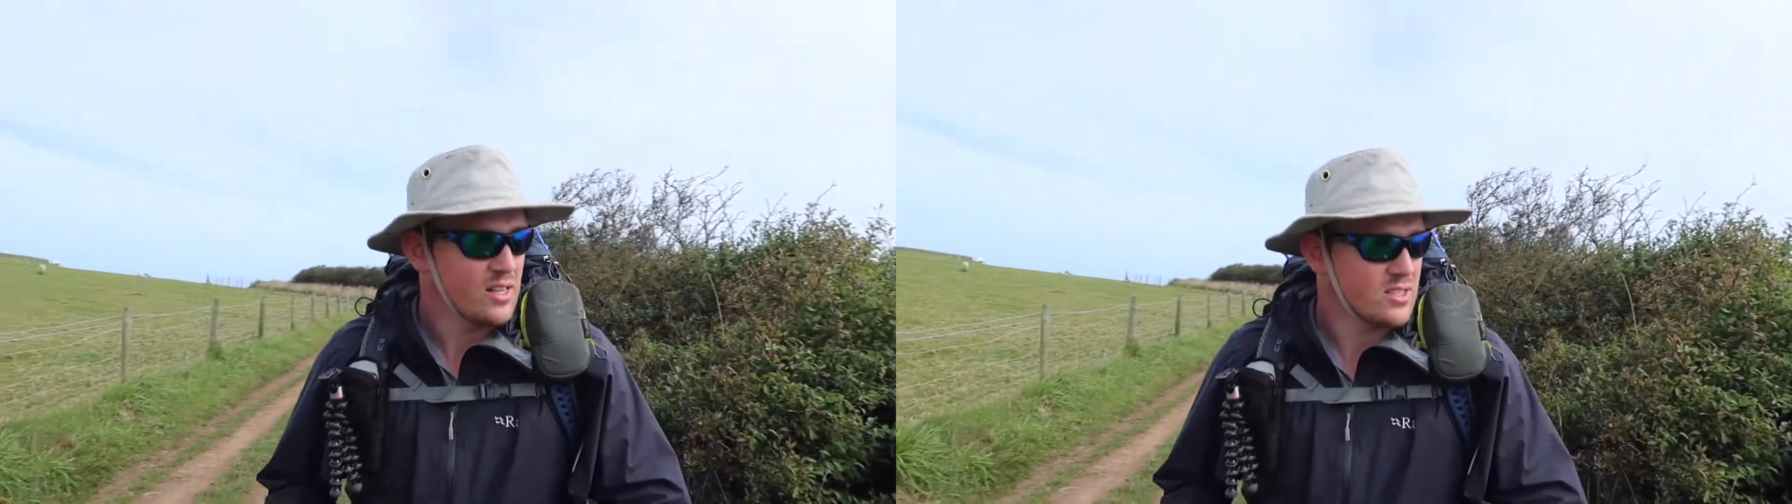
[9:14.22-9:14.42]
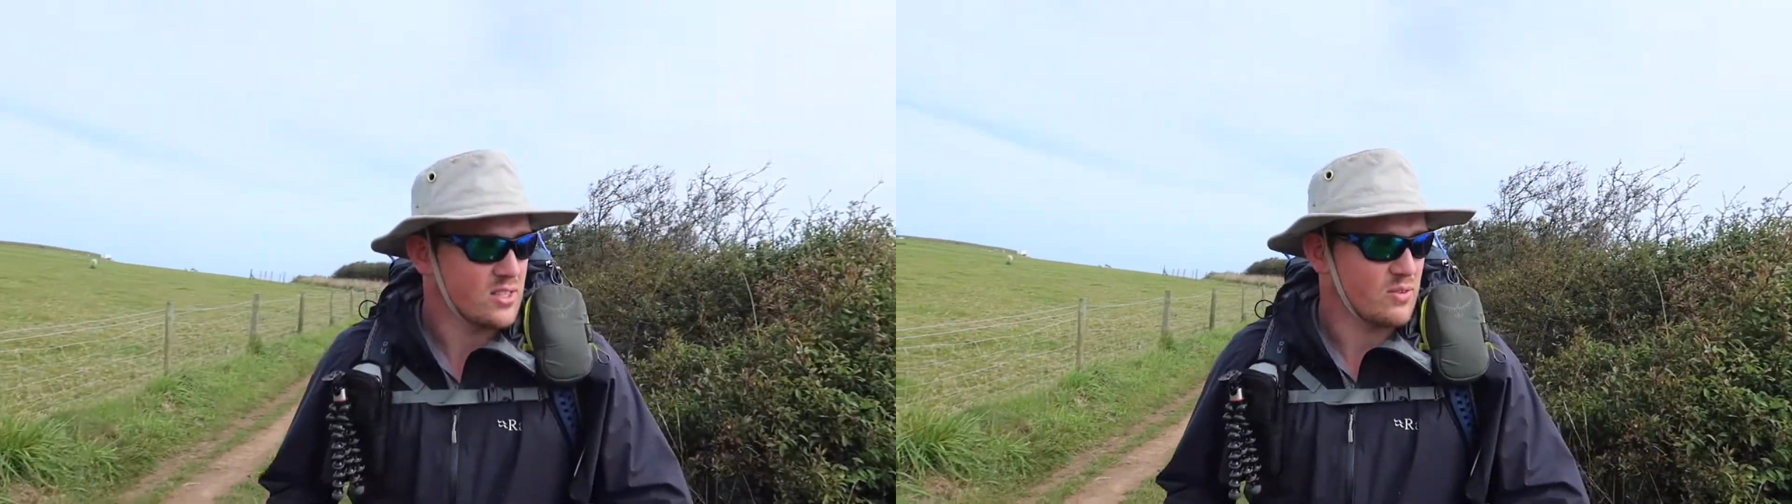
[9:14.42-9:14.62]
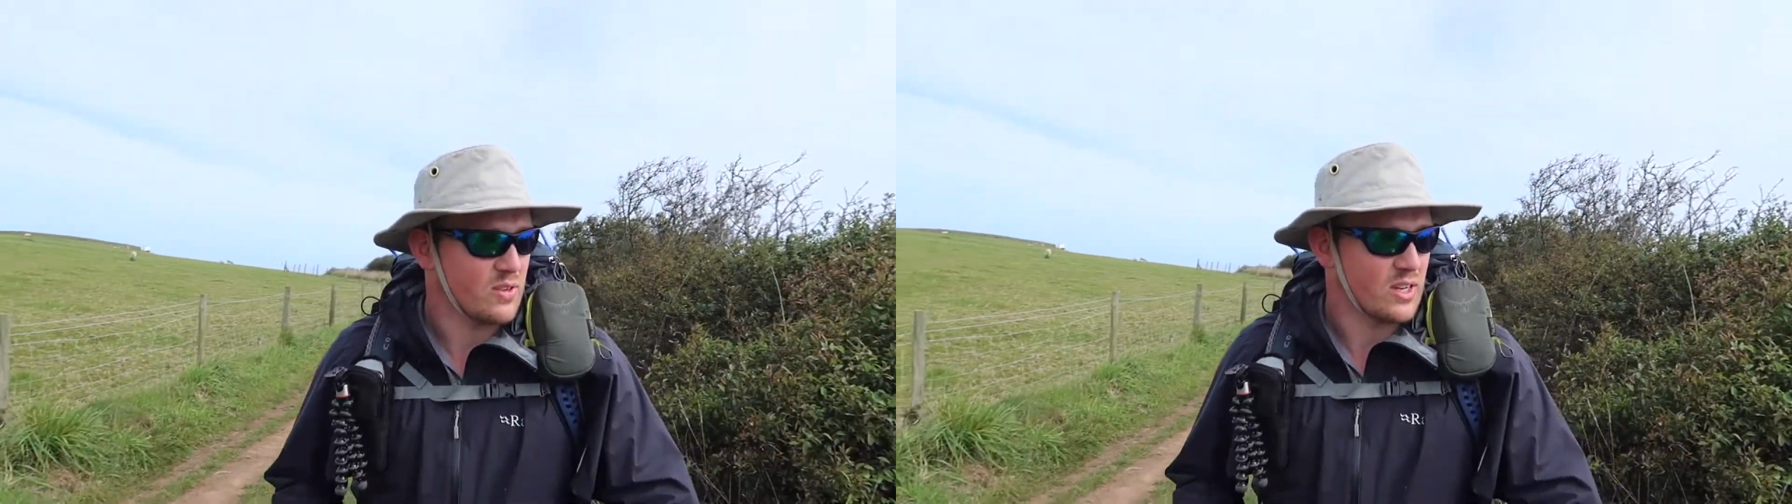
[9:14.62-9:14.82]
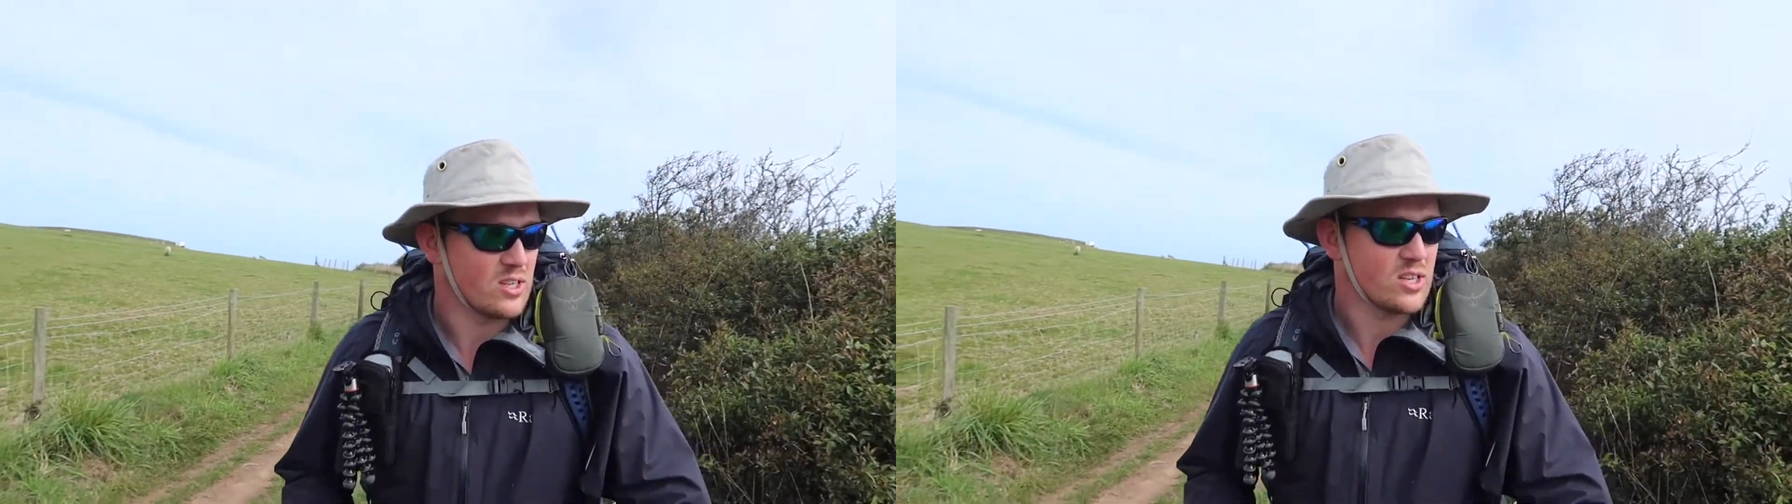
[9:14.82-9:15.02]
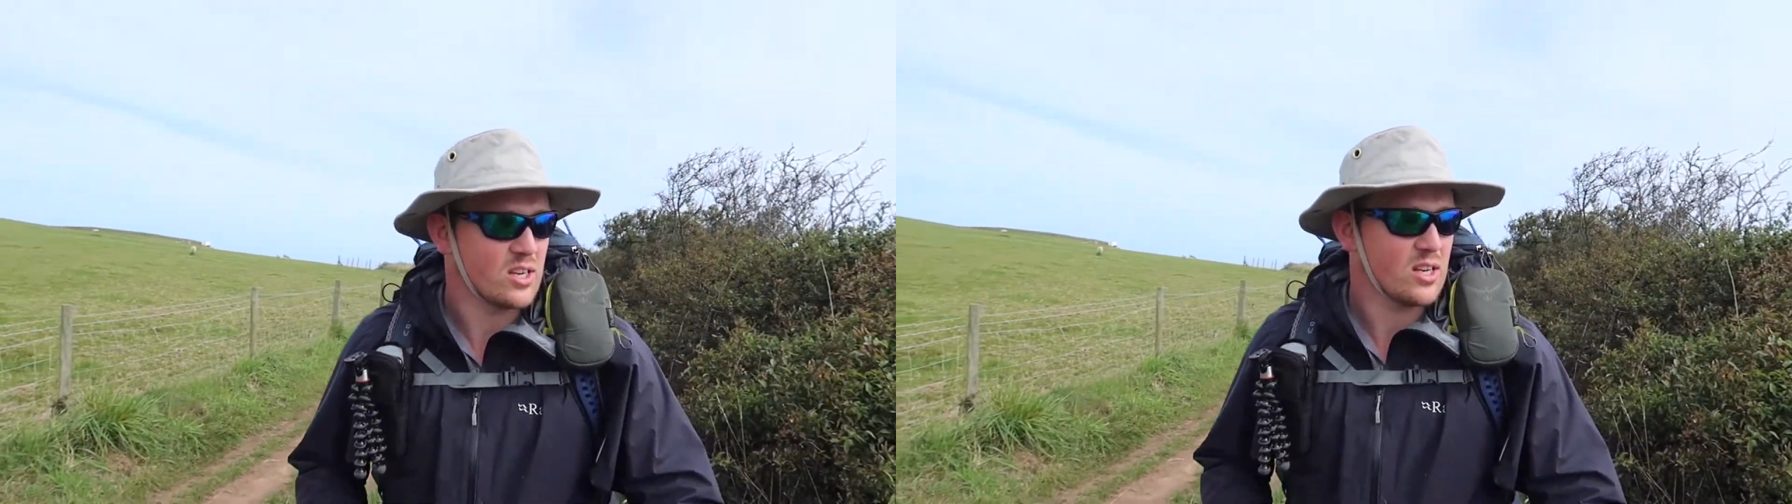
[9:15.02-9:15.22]
to the
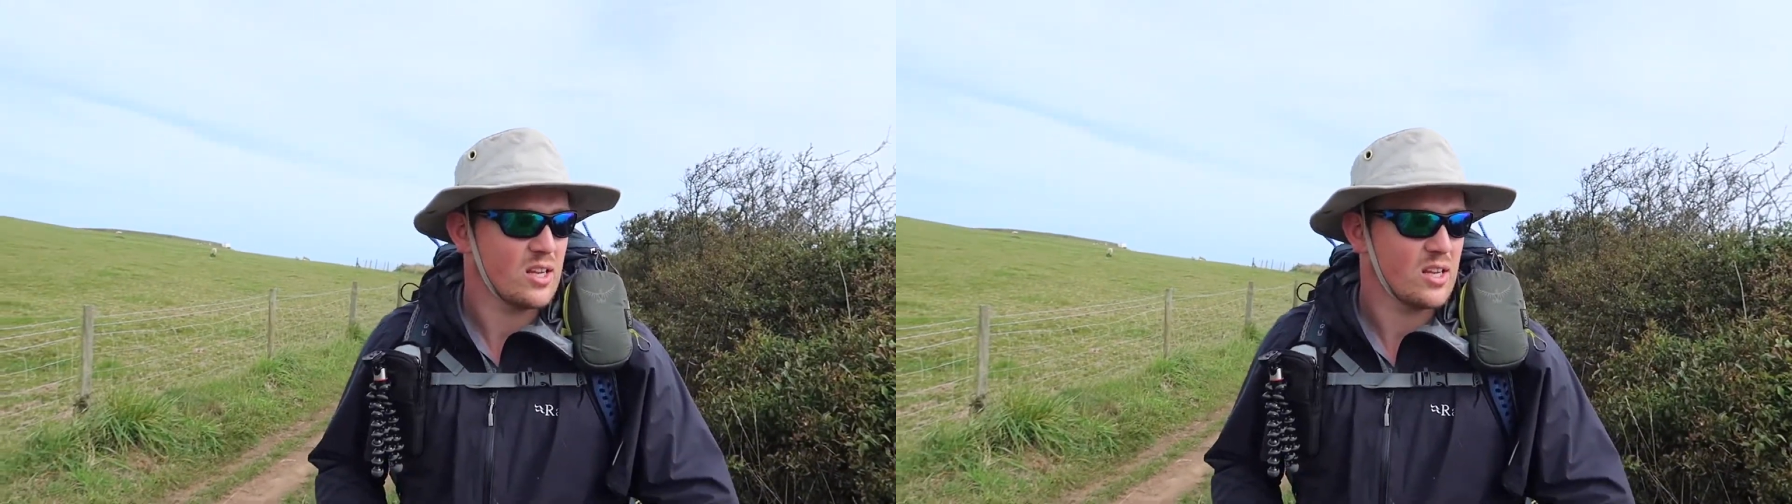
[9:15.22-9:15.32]
finish,